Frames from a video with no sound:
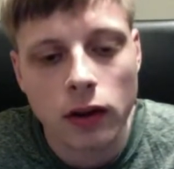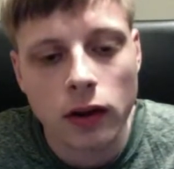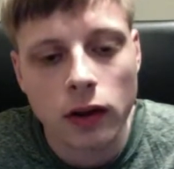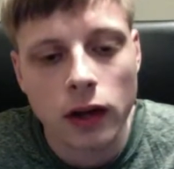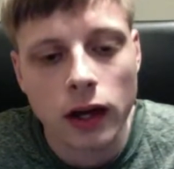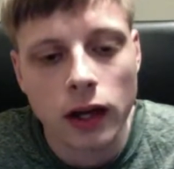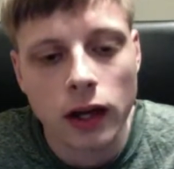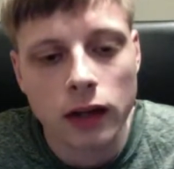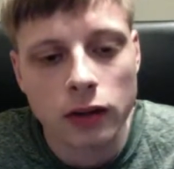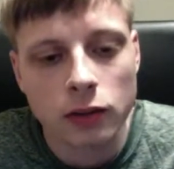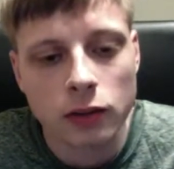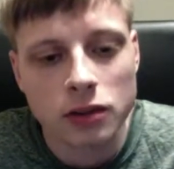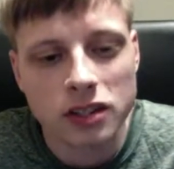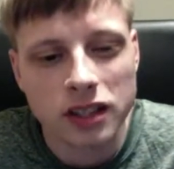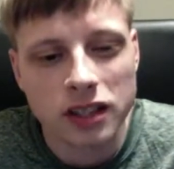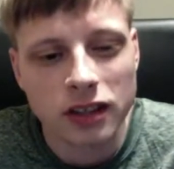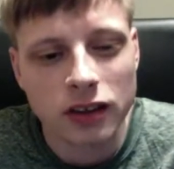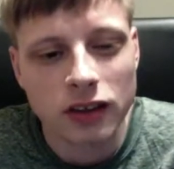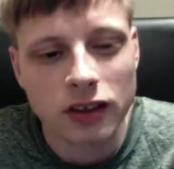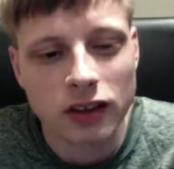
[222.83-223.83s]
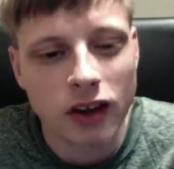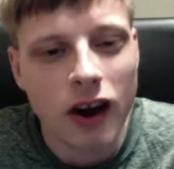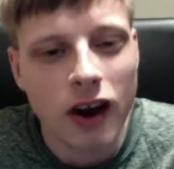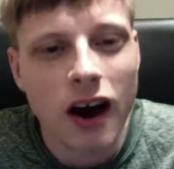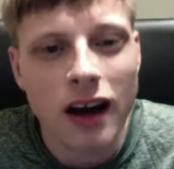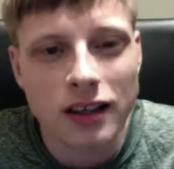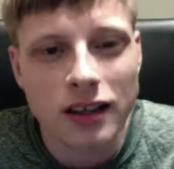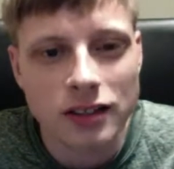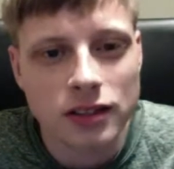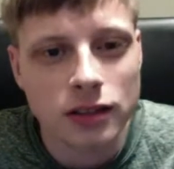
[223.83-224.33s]
and there was like a
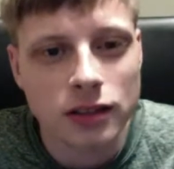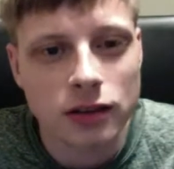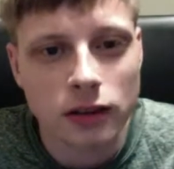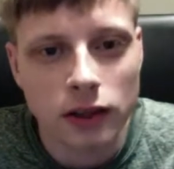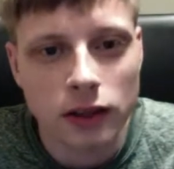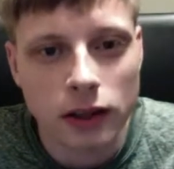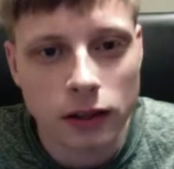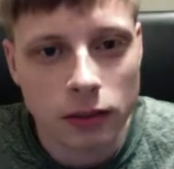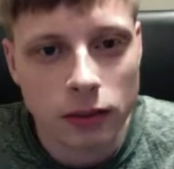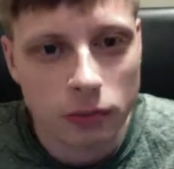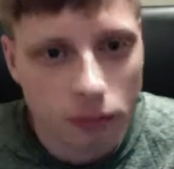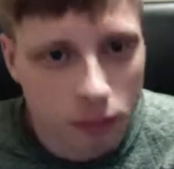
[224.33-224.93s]
lot to like